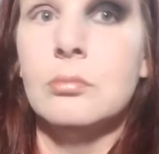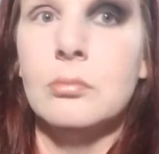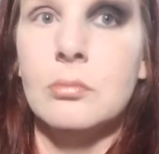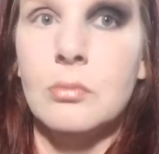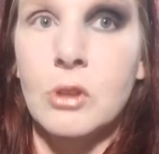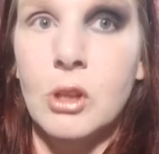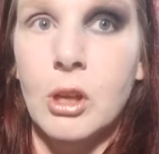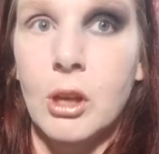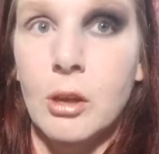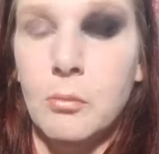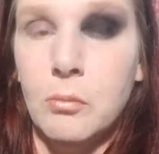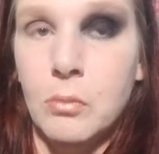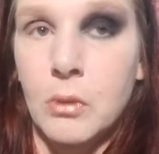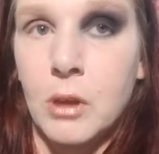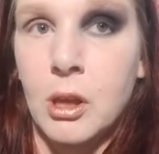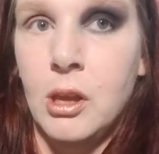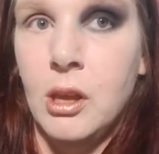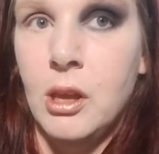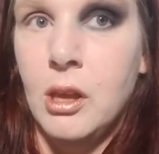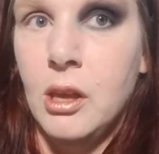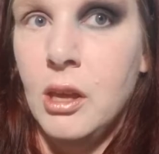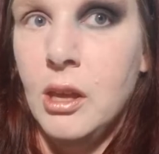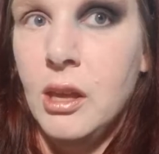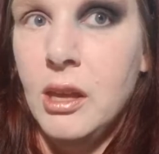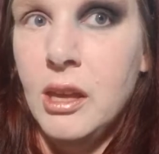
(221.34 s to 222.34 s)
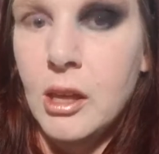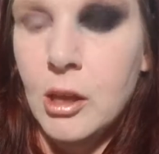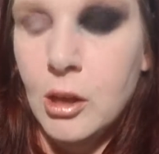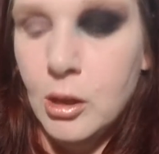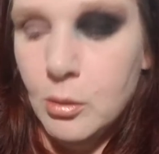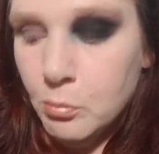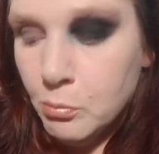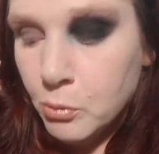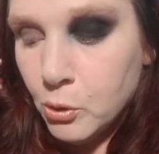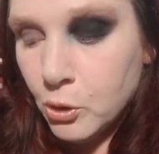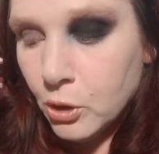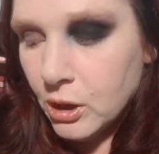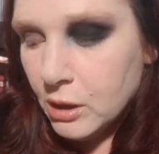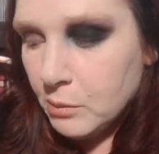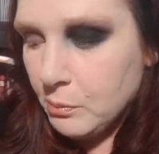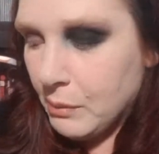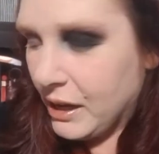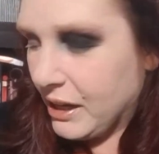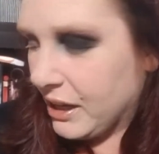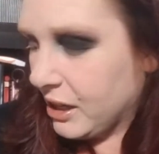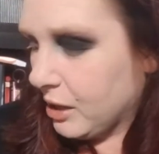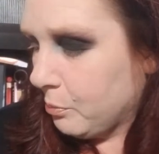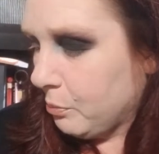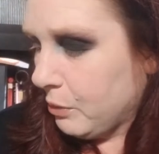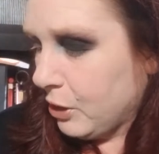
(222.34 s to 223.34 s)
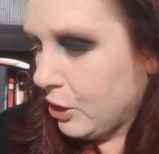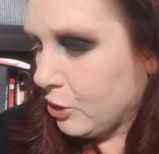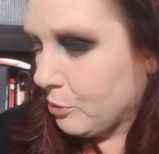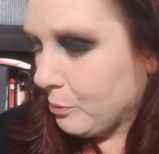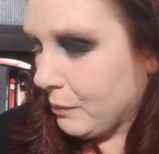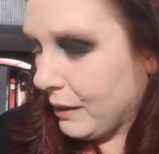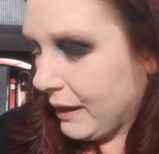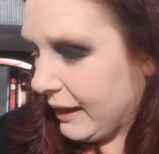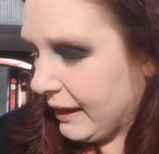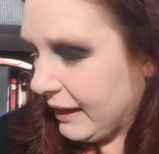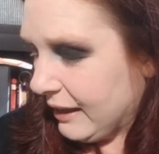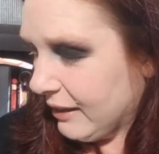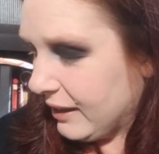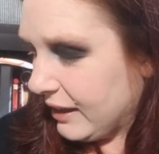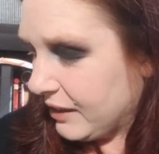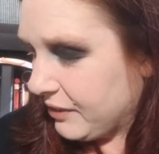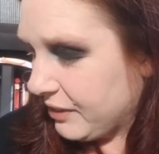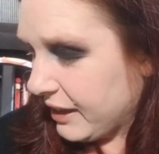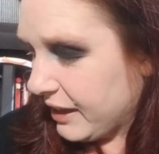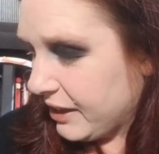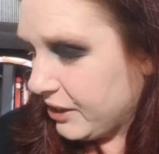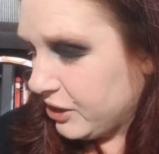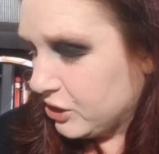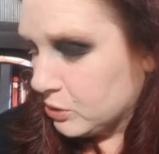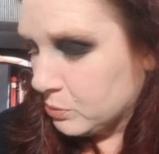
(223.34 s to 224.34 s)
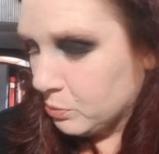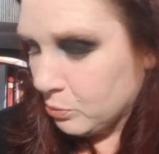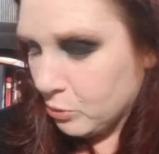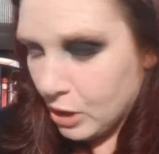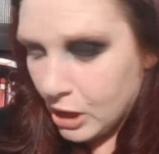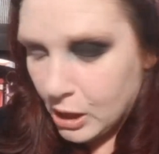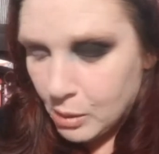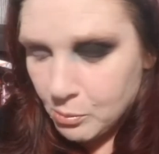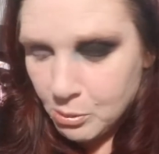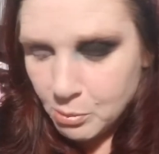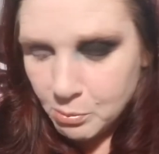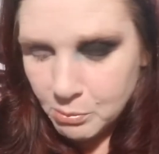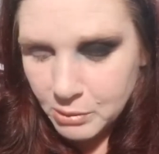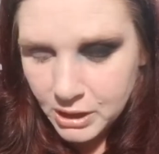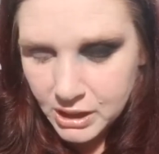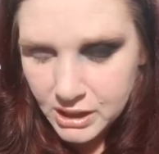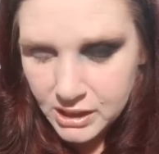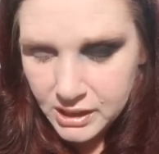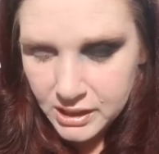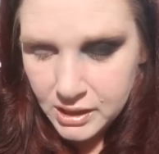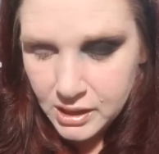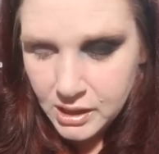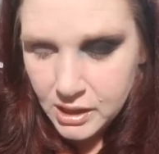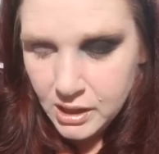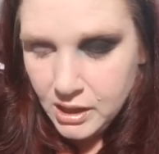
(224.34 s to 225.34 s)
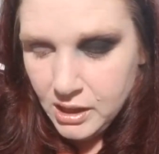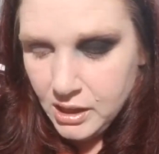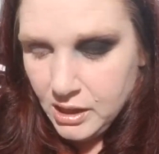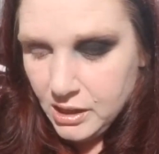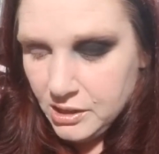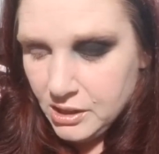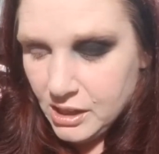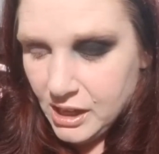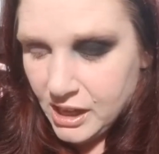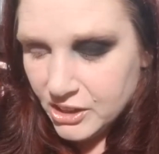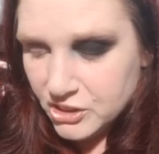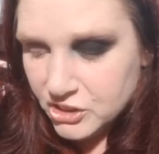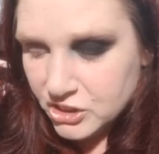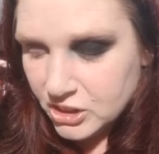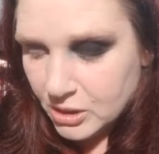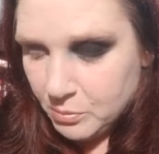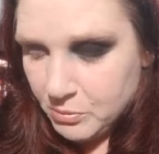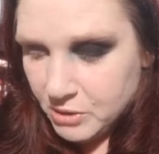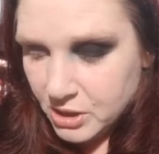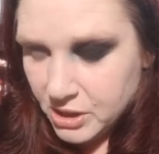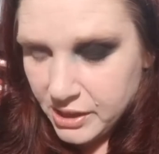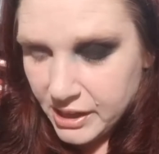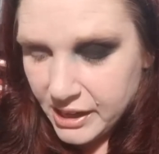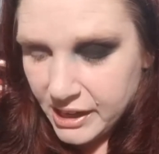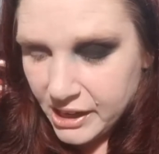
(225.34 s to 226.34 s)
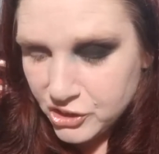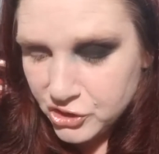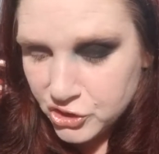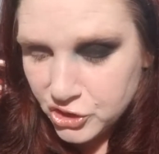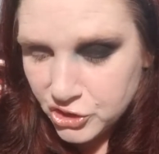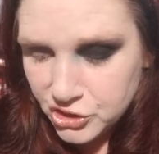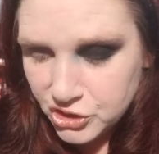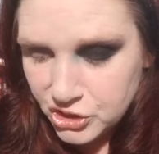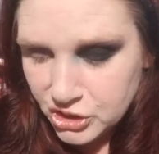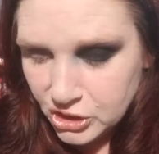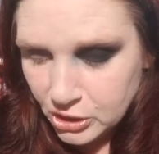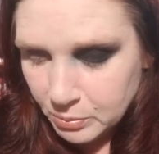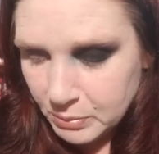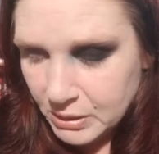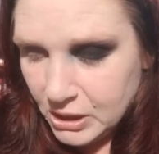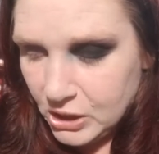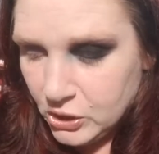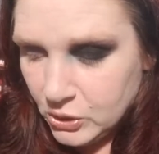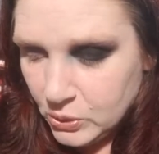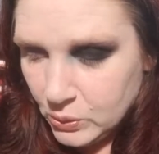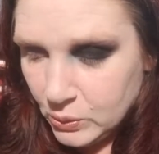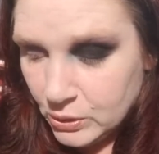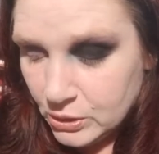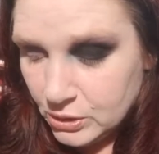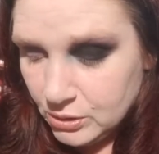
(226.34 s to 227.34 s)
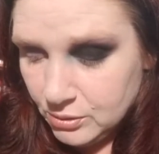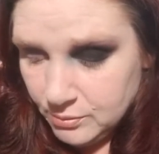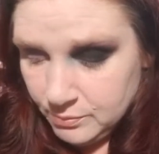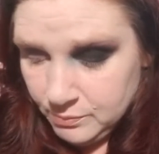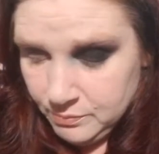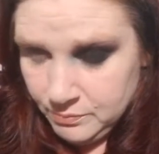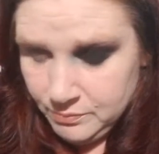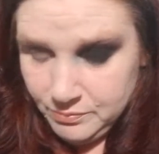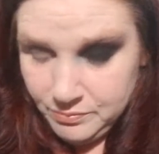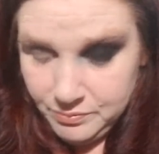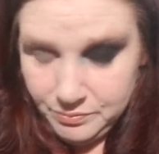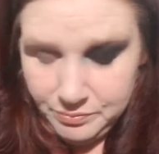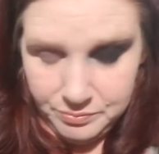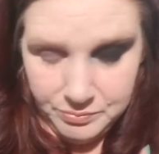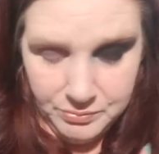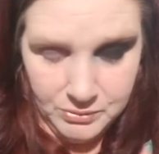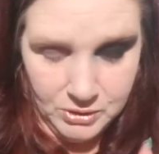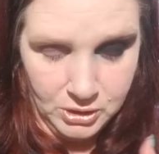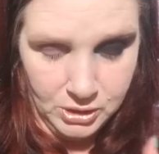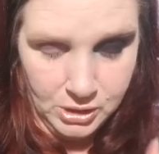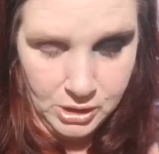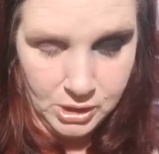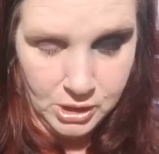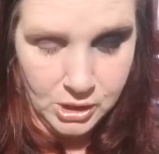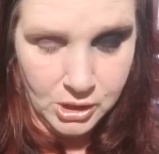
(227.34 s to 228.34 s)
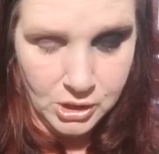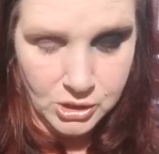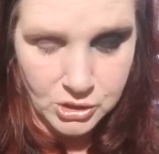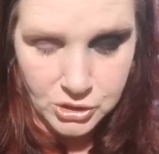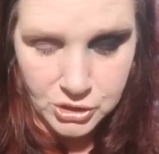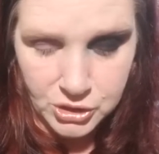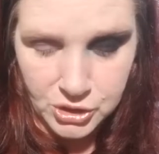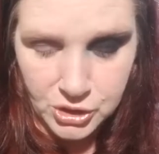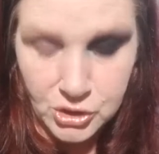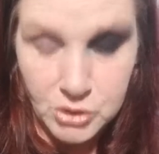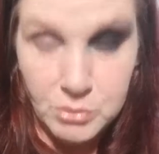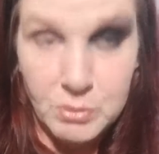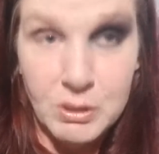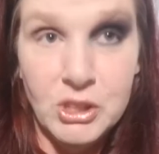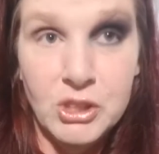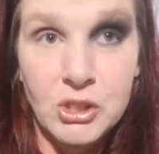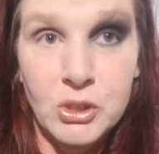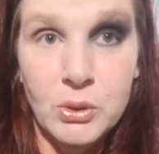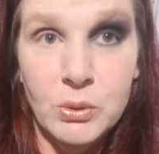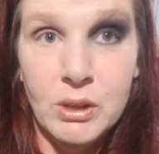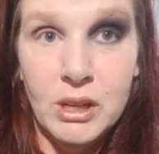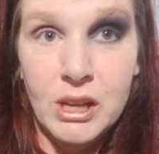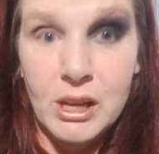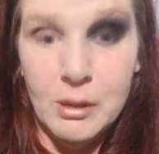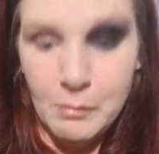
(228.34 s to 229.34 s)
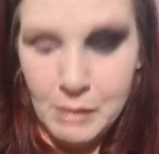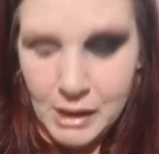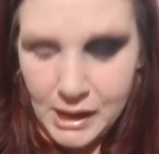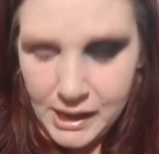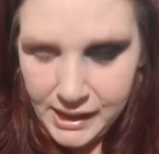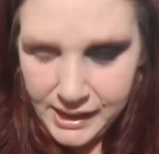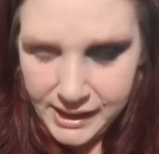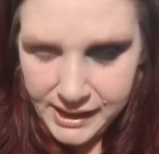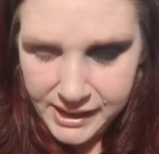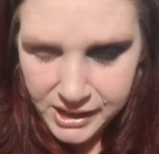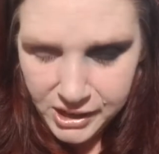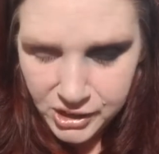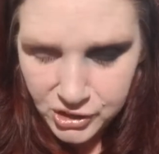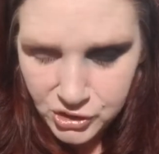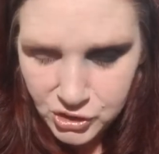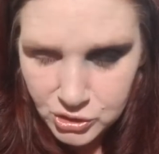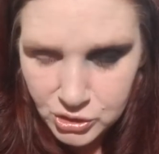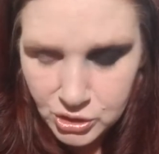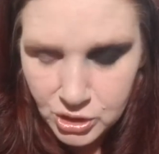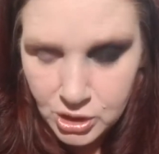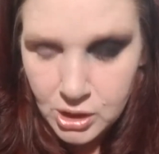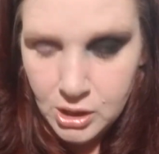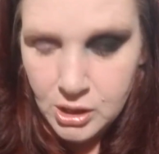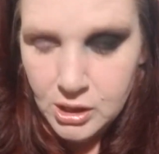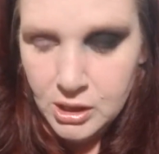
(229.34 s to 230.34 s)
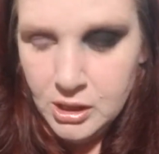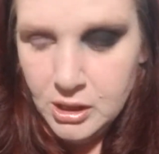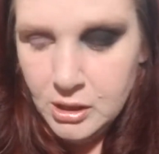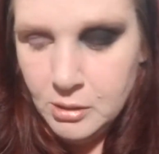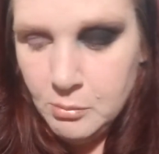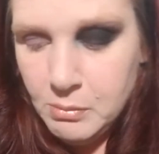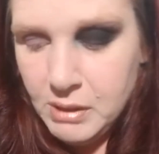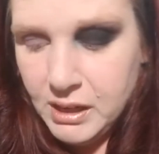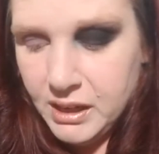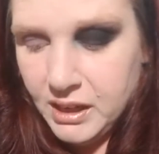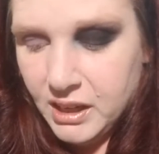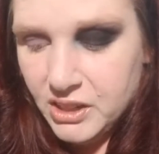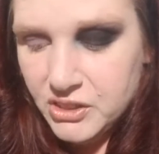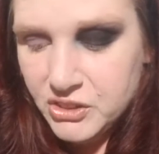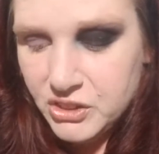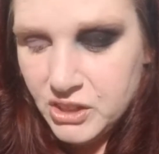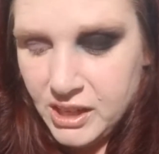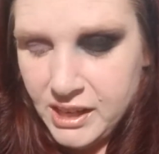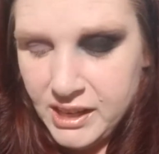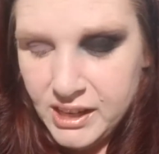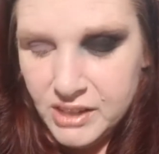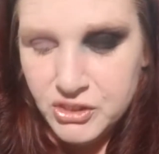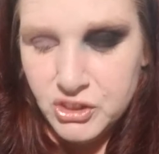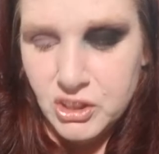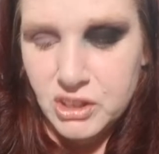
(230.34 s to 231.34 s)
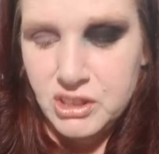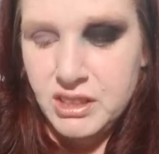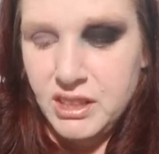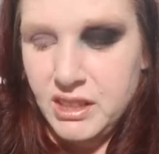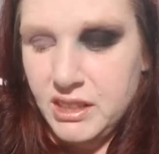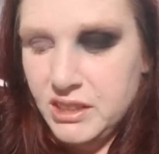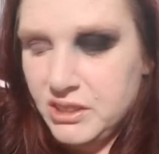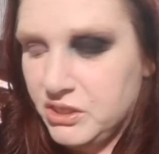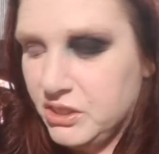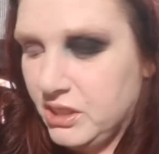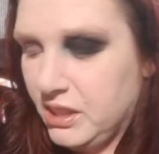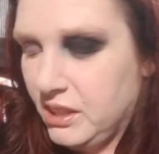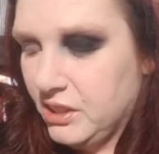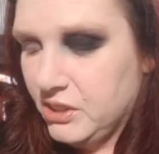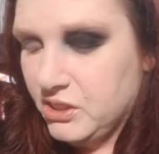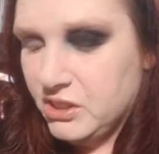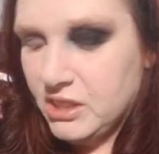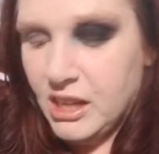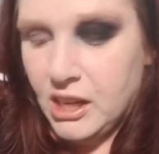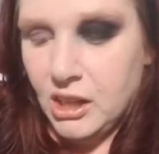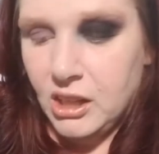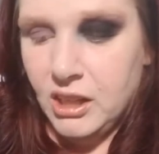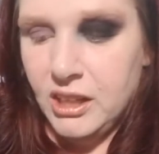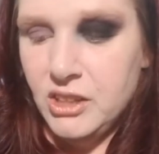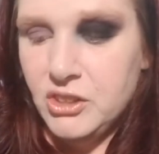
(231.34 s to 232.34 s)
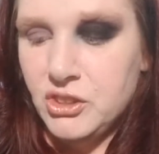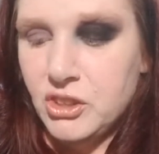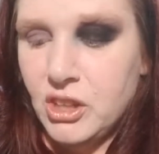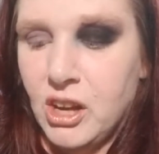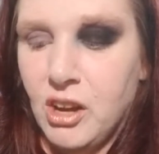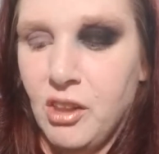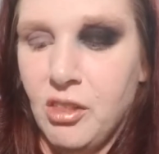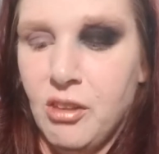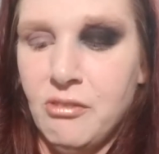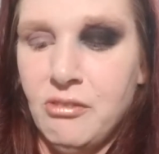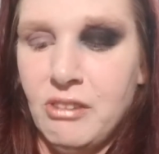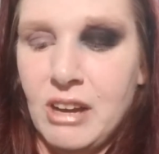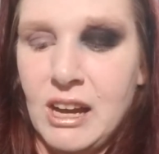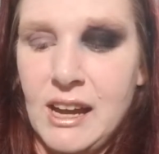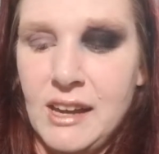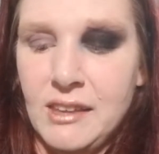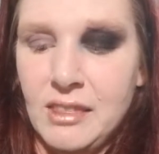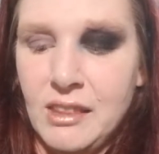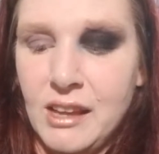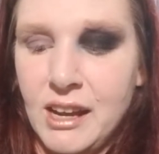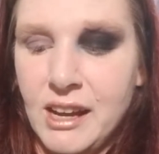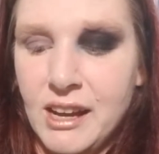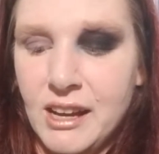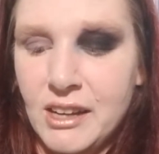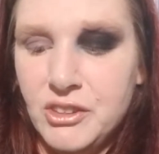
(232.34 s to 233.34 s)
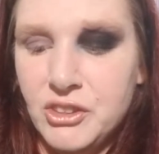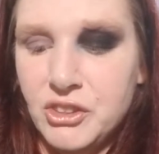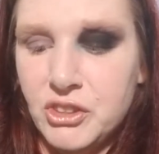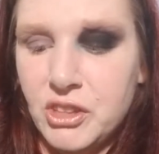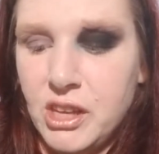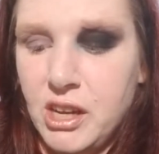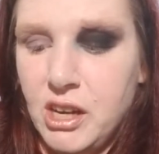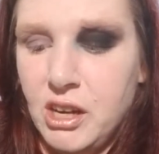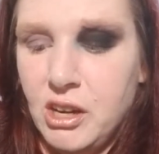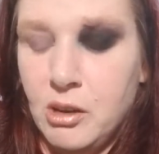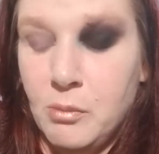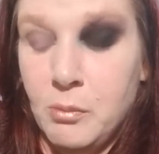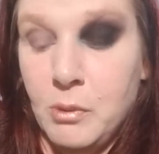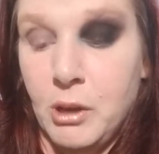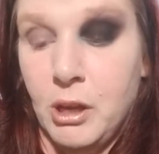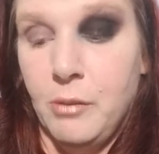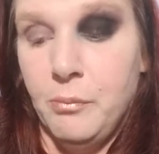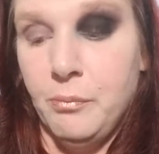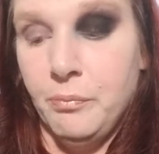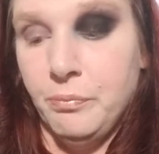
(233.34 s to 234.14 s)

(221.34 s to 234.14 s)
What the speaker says: Okay. Yeah, pulling makeup under my eye like that is probably not something that I should still be doing at my age, because it has a tendency to settle into all the fine lines there. But